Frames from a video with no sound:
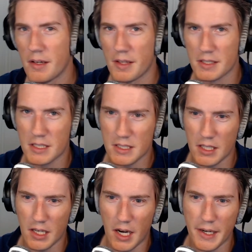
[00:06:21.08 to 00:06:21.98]
This is
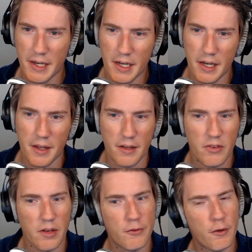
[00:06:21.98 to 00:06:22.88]
the idea
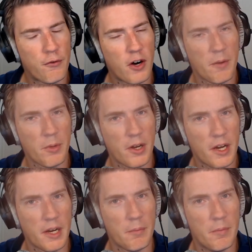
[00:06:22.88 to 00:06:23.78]
that if you farmed an
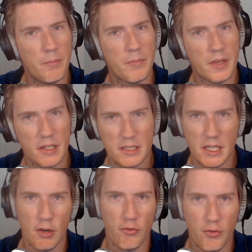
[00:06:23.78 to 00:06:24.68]
item, it's
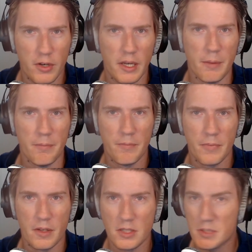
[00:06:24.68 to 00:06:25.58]
now free.
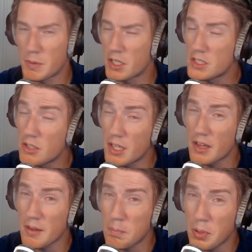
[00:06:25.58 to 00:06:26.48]
Just because you
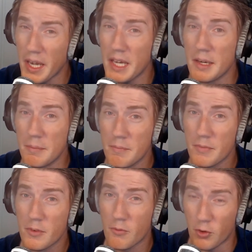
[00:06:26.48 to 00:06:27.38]
didn't pay
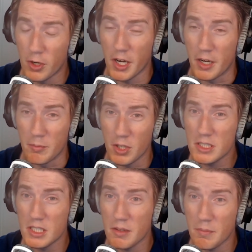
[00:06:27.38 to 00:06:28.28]
for an item
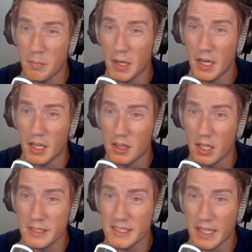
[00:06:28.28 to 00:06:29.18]
doesn't mean it
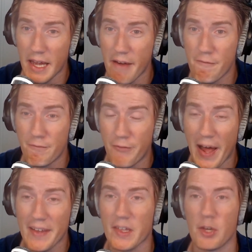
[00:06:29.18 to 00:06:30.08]
doesn't have
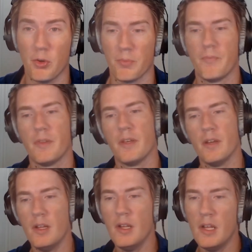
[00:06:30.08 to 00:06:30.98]
value.
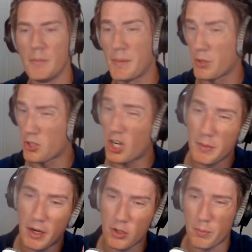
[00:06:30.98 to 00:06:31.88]
People talk
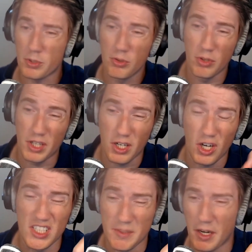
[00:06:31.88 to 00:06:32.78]
about opportunity
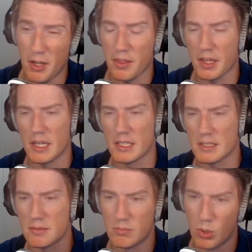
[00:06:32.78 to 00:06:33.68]
cost, but I don't think
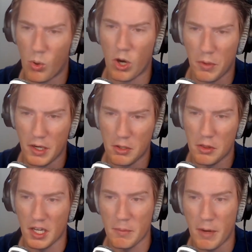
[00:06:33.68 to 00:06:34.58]
that's the wrong way to
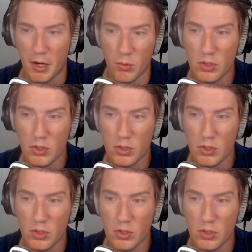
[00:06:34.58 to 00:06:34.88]
think about it.